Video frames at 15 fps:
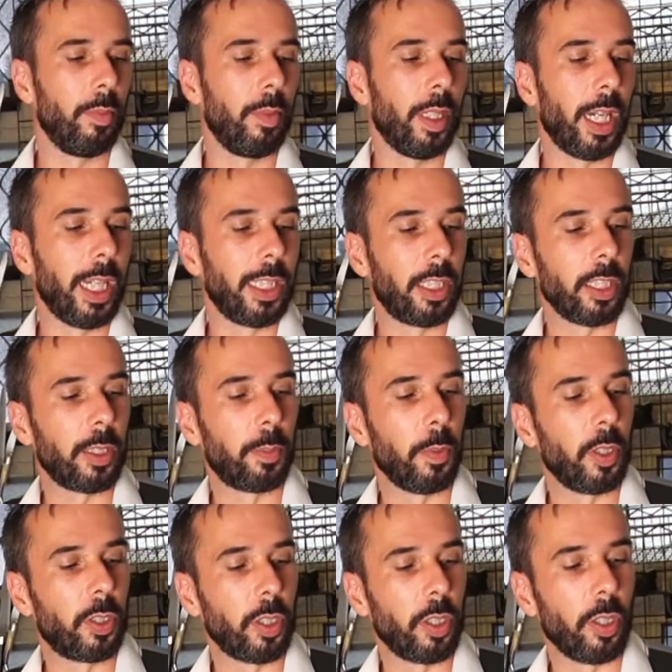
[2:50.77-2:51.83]
I just
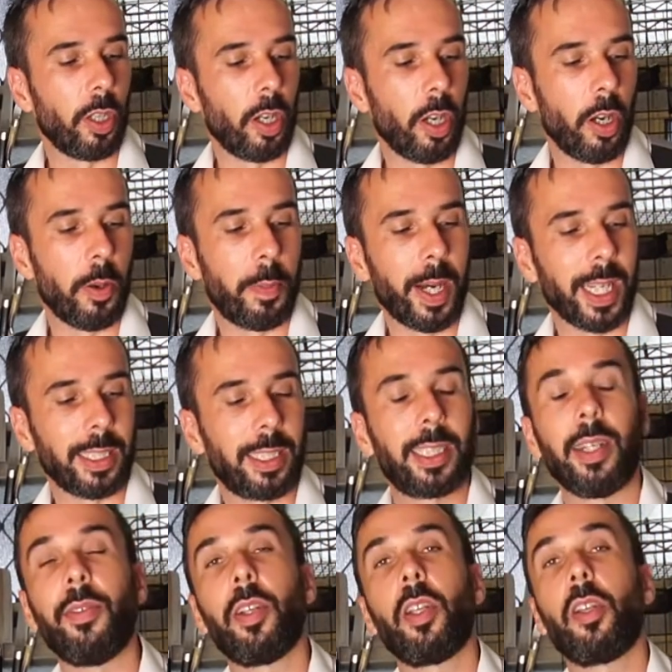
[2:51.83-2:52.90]
measure about
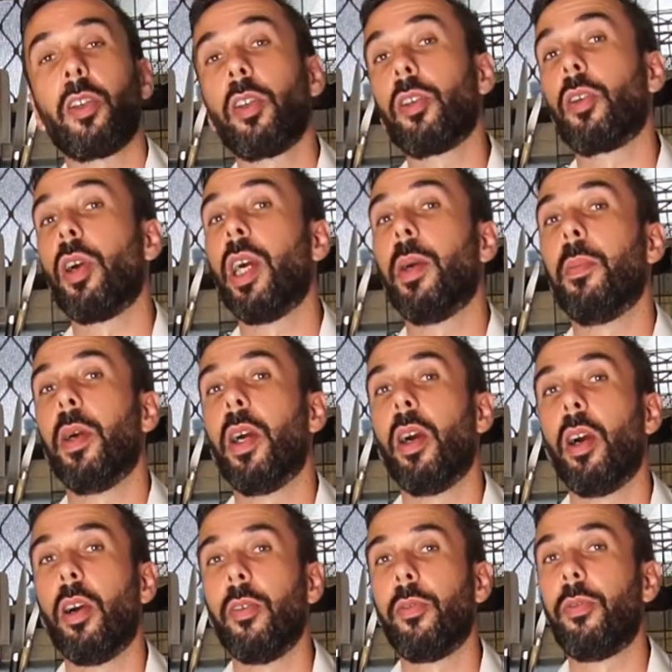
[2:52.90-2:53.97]
700 grams
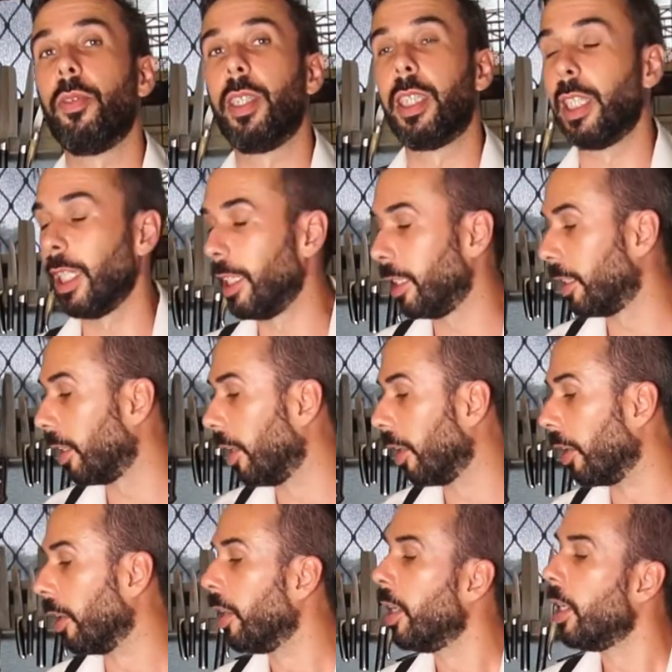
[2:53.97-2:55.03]
of ginger.
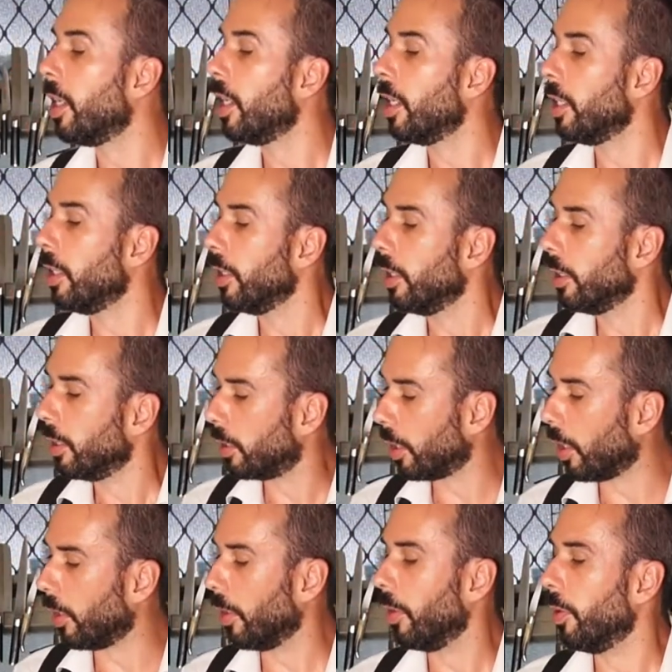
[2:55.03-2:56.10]

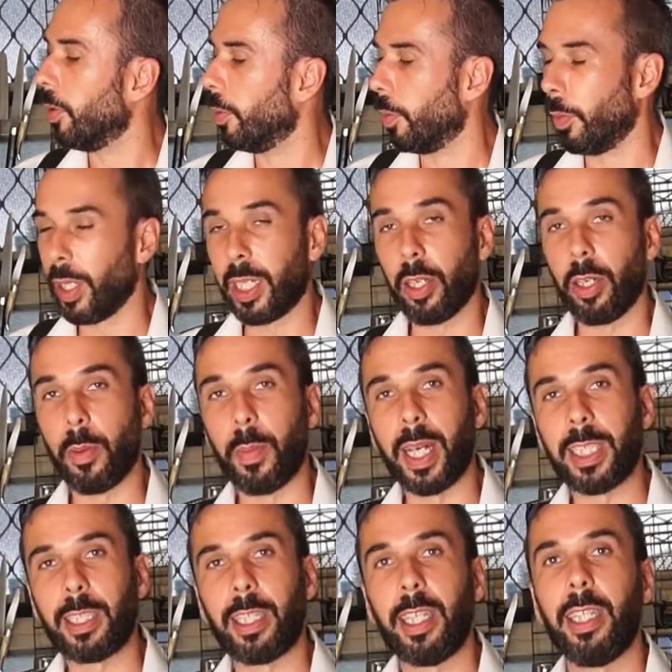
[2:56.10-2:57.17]
So we're gonna
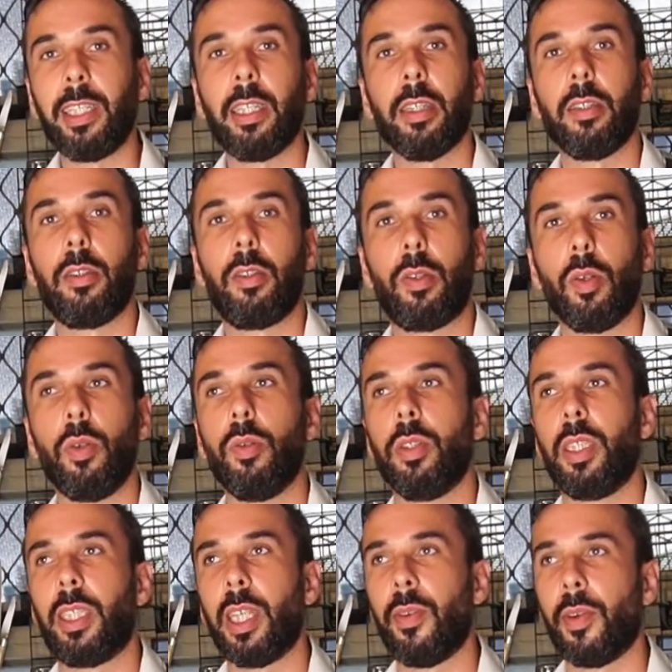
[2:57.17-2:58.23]
match it to
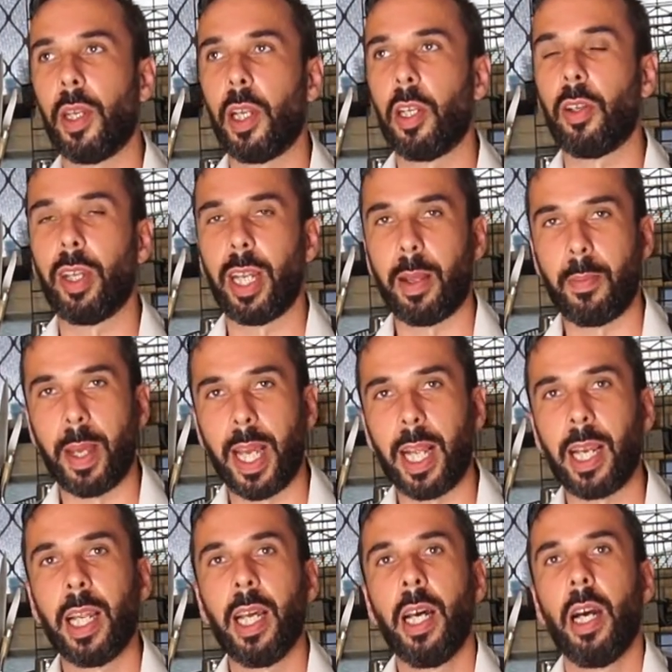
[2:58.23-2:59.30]
700
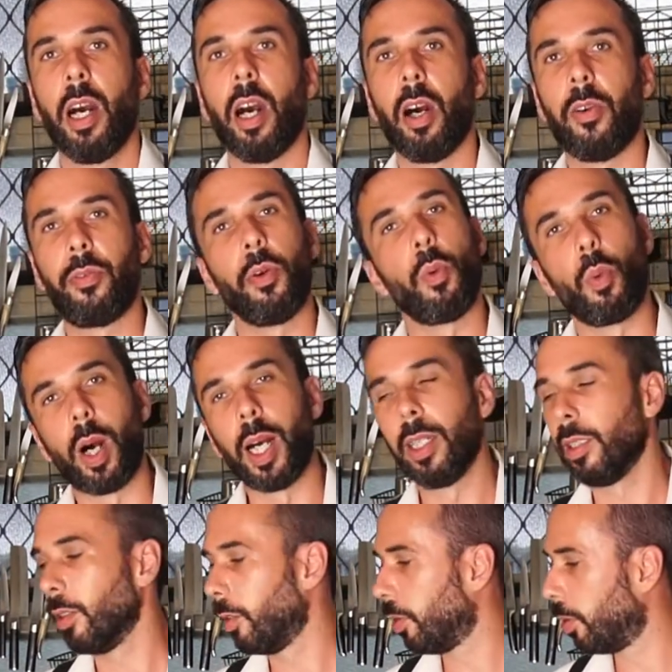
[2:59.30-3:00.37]
ml of a
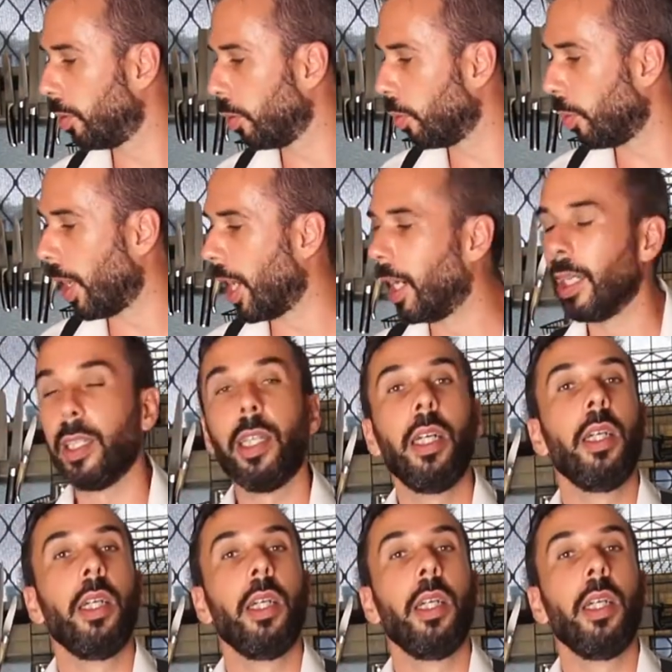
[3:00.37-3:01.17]
1:1